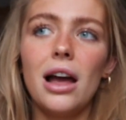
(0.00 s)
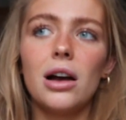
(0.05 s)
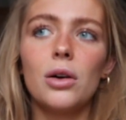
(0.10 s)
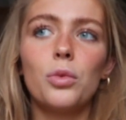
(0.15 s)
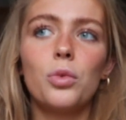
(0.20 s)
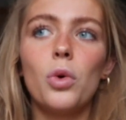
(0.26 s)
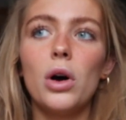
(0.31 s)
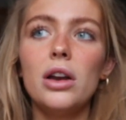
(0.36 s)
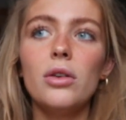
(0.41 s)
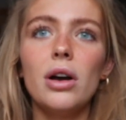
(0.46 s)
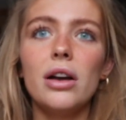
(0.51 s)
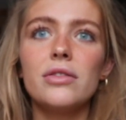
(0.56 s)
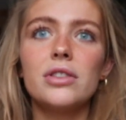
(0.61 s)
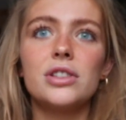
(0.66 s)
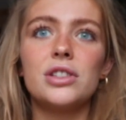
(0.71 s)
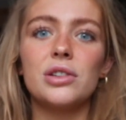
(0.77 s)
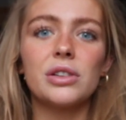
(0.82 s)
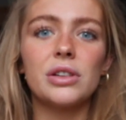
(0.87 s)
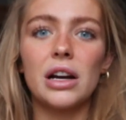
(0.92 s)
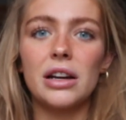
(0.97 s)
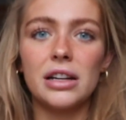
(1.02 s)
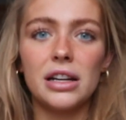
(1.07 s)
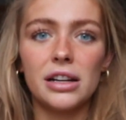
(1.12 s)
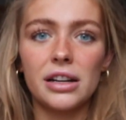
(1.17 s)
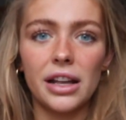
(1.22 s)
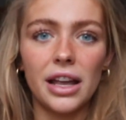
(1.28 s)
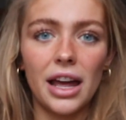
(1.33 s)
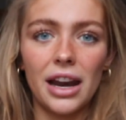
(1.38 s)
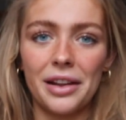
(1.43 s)
what do I have to do around
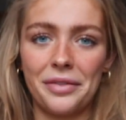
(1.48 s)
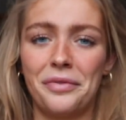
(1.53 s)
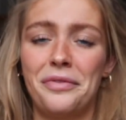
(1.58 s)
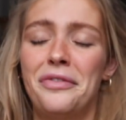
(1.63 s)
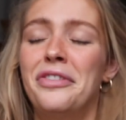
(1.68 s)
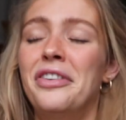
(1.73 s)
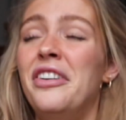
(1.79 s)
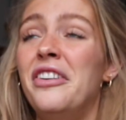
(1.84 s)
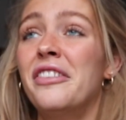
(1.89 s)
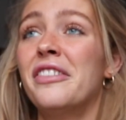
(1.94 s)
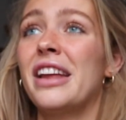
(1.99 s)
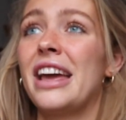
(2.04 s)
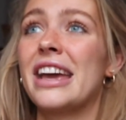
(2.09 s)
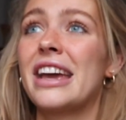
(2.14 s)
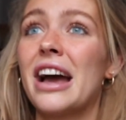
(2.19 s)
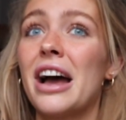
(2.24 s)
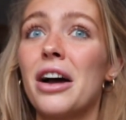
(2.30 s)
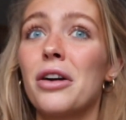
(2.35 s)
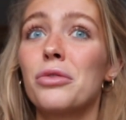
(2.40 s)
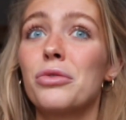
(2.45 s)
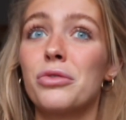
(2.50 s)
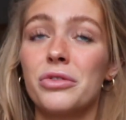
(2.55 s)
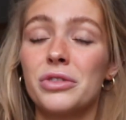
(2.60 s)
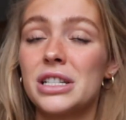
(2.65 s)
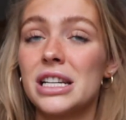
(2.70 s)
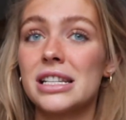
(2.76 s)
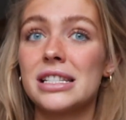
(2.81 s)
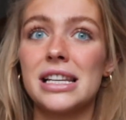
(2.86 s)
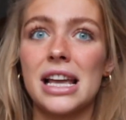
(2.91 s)
here to get,
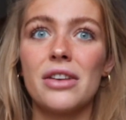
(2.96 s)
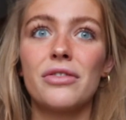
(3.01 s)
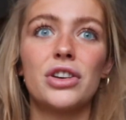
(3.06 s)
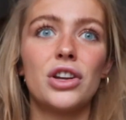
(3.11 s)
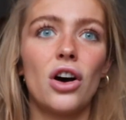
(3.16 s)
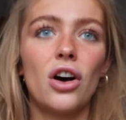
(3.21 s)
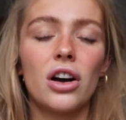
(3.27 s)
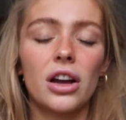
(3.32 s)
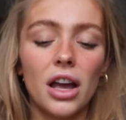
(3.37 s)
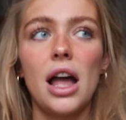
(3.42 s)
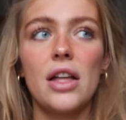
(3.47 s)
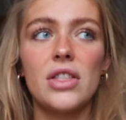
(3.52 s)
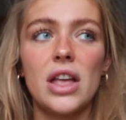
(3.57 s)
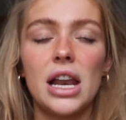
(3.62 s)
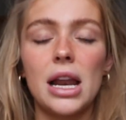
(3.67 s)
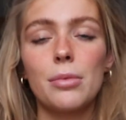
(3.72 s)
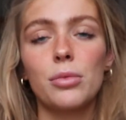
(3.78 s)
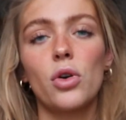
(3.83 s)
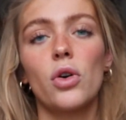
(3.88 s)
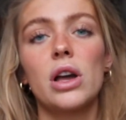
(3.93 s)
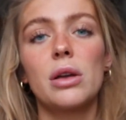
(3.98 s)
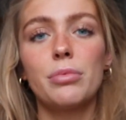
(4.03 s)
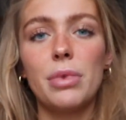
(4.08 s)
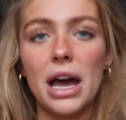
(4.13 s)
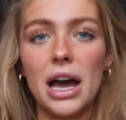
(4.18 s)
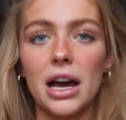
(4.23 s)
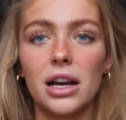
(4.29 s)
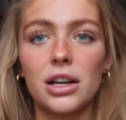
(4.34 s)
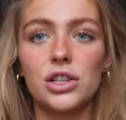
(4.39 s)
to save a dog? And then I'm going
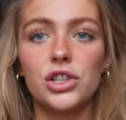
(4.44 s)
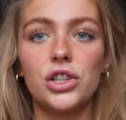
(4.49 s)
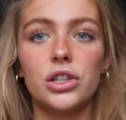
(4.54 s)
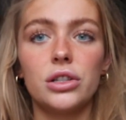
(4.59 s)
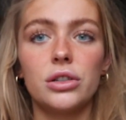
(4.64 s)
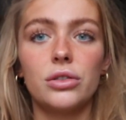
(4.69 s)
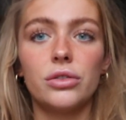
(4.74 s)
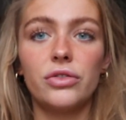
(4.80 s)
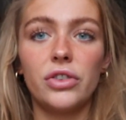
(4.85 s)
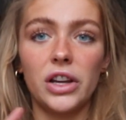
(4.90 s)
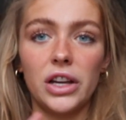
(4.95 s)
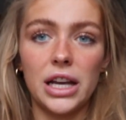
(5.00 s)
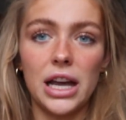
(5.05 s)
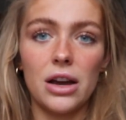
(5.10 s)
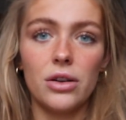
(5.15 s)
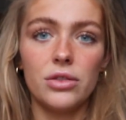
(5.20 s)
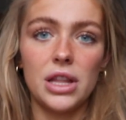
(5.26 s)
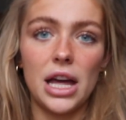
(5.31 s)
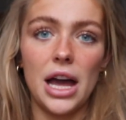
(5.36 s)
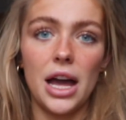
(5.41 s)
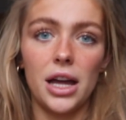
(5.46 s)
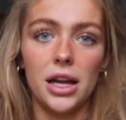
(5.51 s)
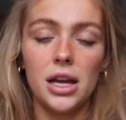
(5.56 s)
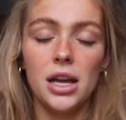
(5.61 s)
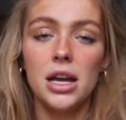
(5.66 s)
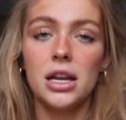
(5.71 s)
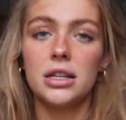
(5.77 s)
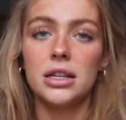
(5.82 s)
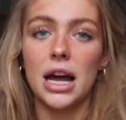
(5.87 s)
back to filling out
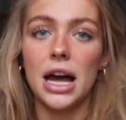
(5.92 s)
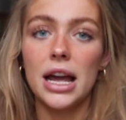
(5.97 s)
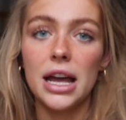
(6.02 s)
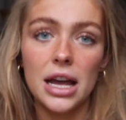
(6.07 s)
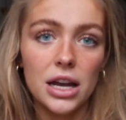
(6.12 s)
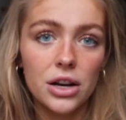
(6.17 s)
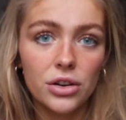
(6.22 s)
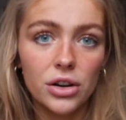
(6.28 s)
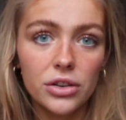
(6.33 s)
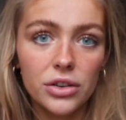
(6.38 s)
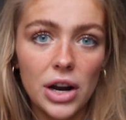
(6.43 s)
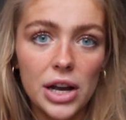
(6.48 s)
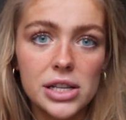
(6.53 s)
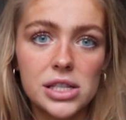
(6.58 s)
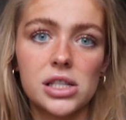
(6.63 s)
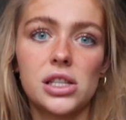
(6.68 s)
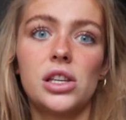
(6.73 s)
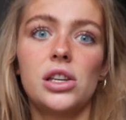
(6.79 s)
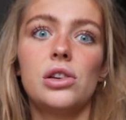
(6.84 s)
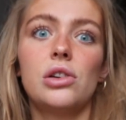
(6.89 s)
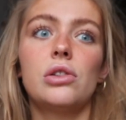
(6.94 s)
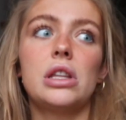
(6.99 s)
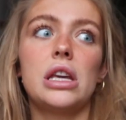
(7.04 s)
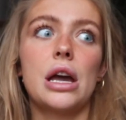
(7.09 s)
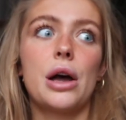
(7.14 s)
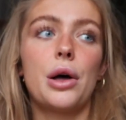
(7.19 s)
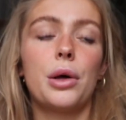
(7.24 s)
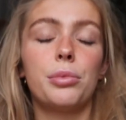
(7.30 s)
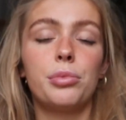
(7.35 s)
that Niagara rescue,
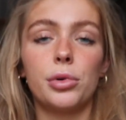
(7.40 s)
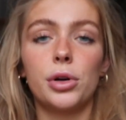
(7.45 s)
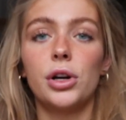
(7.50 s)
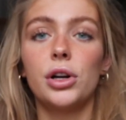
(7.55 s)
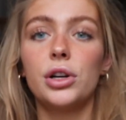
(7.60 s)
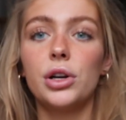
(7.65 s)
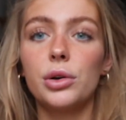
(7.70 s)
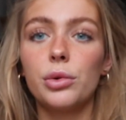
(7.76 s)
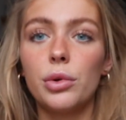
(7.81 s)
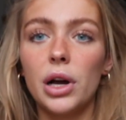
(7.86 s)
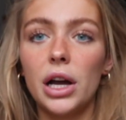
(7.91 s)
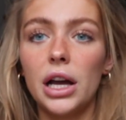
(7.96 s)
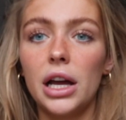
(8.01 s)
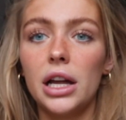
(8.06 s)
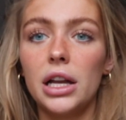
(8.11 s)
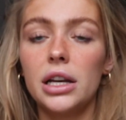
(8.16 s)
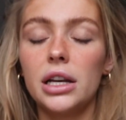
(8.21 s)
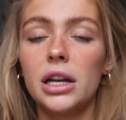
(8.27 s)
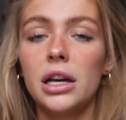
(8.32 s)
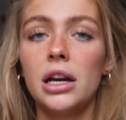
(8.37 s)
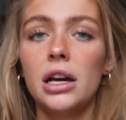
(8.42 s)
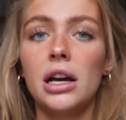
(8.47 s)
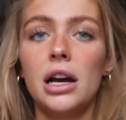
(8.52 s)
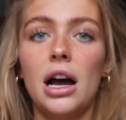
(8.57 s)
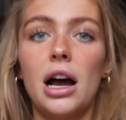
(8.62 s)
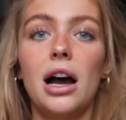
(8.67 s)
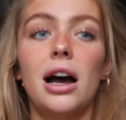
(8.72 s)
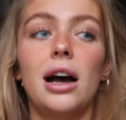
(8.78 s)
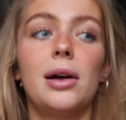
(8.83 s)
the Alberta one,
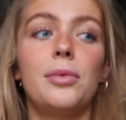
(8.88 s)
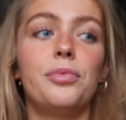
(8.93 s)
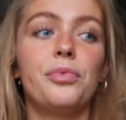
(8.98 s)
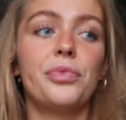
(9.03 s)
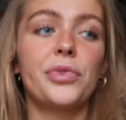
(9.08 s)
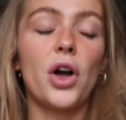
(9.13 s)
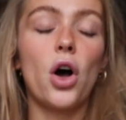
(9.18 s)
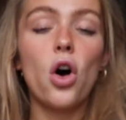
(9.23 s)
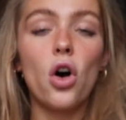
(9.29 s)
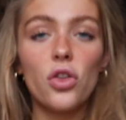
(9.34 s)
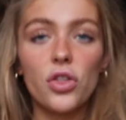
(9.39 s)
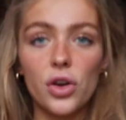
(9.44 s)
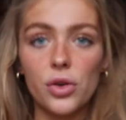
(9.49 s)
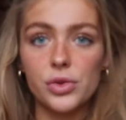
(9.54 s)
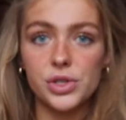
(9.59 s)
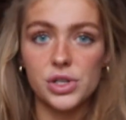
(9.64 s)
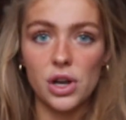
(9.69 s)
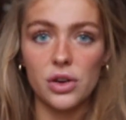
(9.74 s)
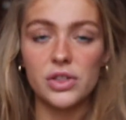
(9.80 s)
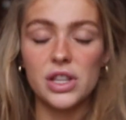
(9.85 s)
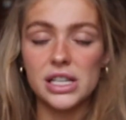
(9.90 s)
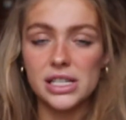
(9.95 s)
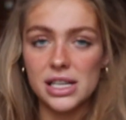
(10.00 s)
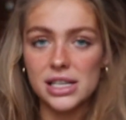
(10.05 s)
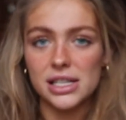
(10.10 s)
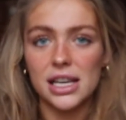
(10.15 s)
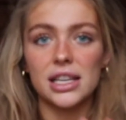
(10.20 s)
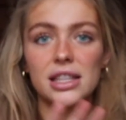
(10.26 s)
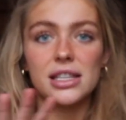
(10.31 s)
all those stuff.
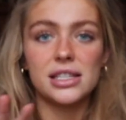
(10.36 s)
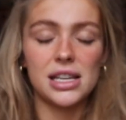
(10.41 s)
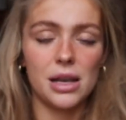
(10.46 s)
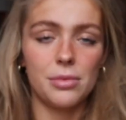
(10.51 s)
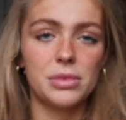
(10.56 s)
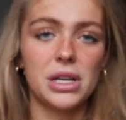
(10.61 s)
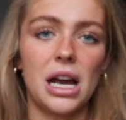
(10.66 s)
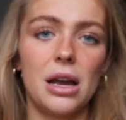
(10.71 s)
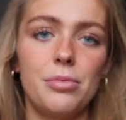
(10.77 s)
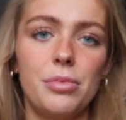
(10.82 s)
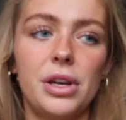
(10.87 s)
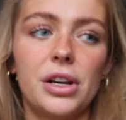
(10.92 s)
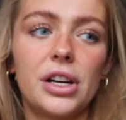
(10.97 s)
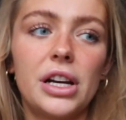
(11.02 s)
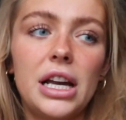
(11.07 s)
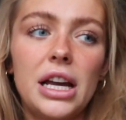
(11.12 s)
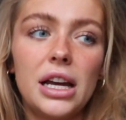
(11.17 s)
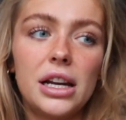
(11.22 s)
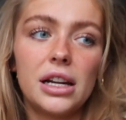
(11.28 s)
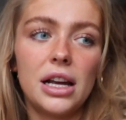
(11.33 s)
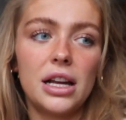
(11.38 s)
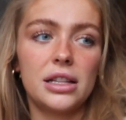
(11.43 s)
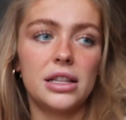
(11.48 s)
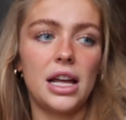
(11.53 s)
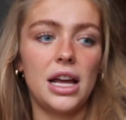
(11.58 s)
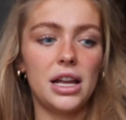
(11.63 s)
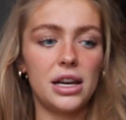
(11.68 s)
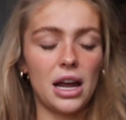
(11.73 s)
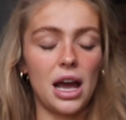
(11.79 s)
This is like the same time period.
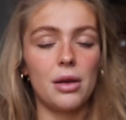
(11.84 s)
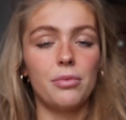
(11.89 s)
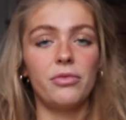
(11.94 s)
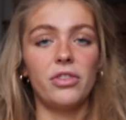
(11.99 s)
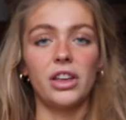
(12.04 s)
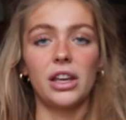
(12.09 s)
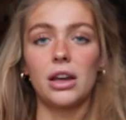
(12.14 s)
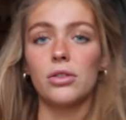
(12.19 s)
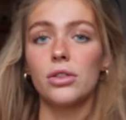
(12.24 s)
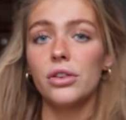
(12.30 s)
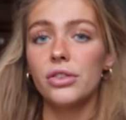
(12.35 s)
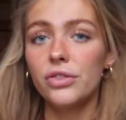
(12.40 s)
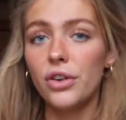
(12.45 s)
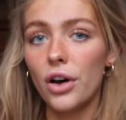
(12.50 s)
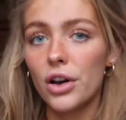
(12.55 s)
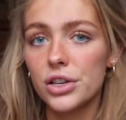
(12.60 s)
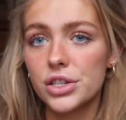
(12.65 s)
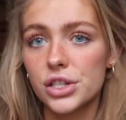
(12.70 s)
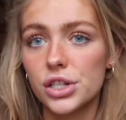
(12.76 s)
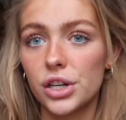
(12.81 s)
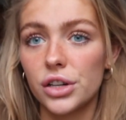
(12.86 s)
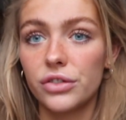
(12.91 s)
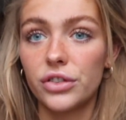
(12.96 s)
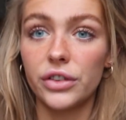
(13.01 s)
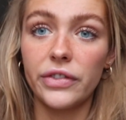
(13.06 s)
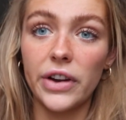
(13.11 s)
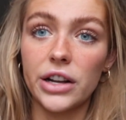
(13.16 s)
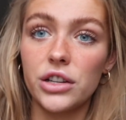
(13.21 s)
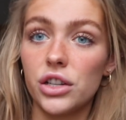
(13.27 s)
And then I'm filling out the foster
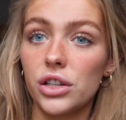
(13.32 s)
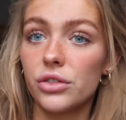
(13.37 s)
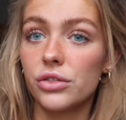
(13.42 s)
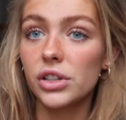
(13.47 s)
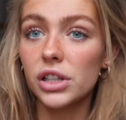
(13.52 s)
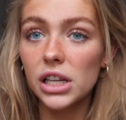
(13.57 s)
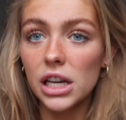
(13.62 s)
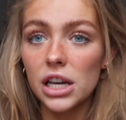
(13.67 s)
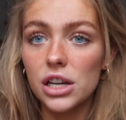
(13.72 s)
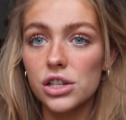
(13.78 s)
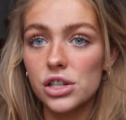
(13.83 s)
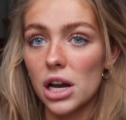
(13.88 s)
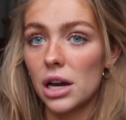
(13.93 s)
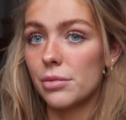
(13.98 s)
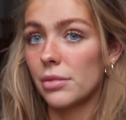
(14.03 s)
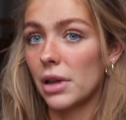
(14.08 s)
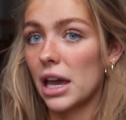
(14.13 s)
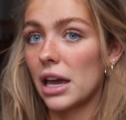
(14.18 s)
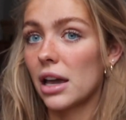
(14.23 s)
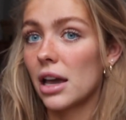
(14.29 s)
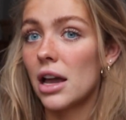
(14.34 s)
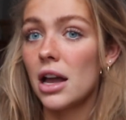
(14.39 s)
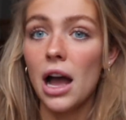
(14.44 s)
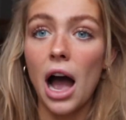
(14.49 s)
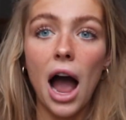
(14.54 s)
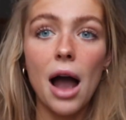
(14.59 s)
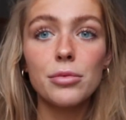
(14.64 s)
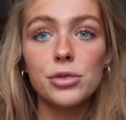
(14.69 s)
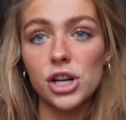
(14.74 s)
for Fetch and Release. I'm like,
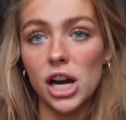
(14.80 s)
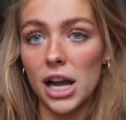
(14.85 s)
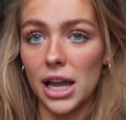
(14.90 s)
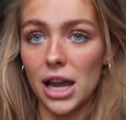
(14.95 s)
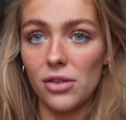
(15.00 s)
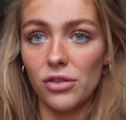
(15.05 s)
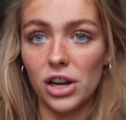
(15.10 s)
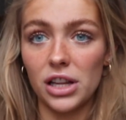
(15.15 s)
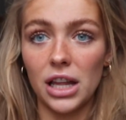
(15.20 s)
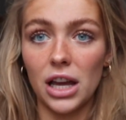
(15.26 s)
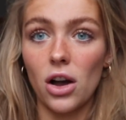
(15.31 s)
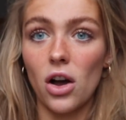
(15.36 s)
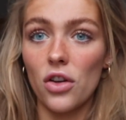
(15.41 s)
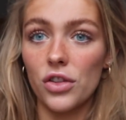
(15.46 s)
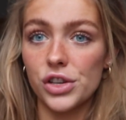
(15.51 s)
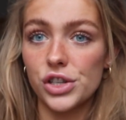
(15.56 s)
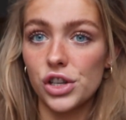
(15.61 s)
I'm trying everything, all the